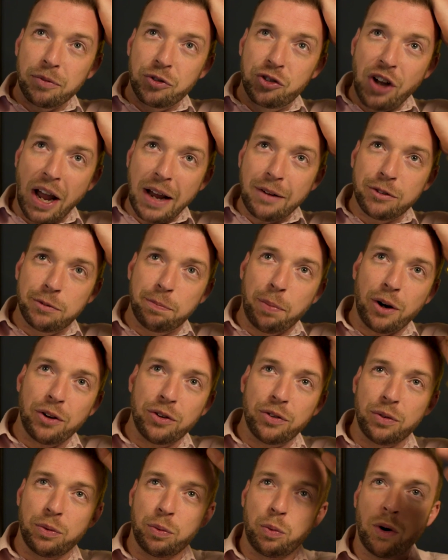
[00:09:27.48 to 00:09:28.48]
James
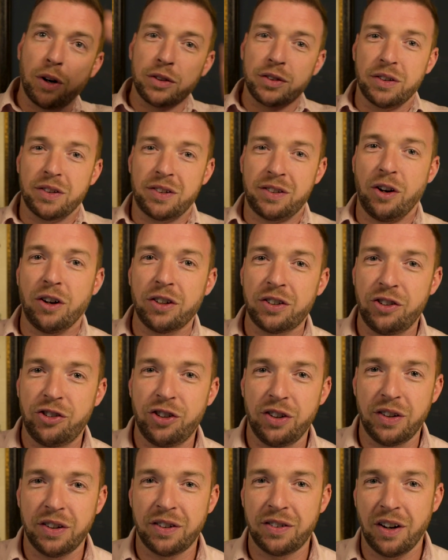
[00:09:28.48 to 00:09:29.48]
Bond wasn't
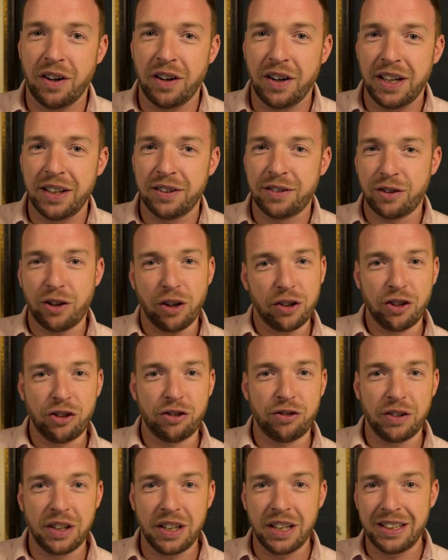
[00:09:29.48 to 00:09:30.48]
Scottish at the start.
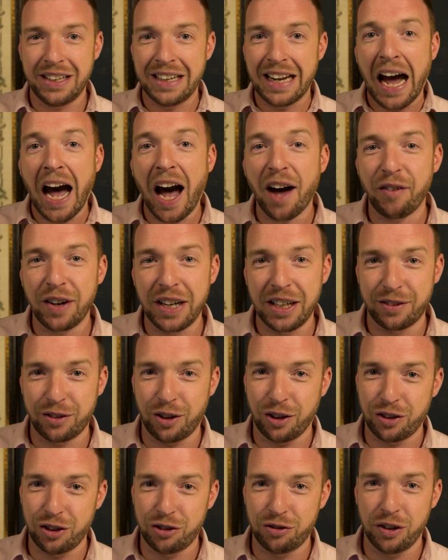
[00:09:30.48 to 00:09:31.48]
You didn't have any
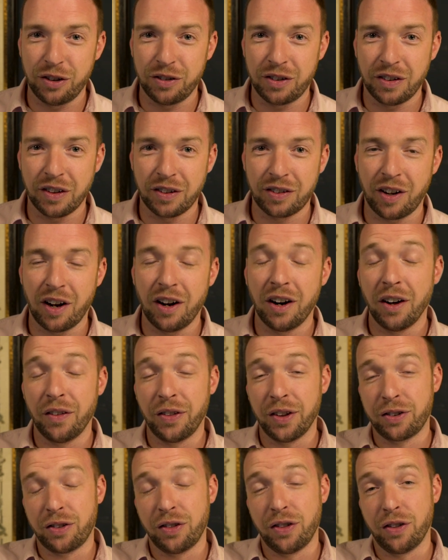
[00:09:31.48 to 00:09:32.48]
Scottish roots at the
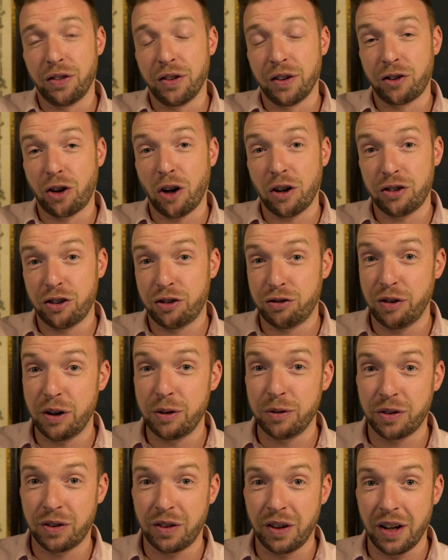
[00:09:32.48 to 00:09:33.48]
start. The Scottish
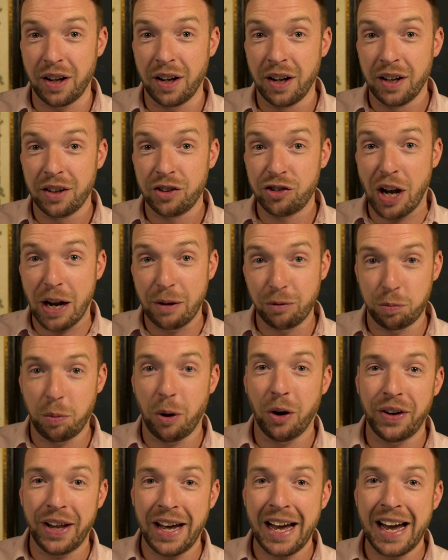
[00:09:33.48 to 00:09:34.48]
roots that James Bond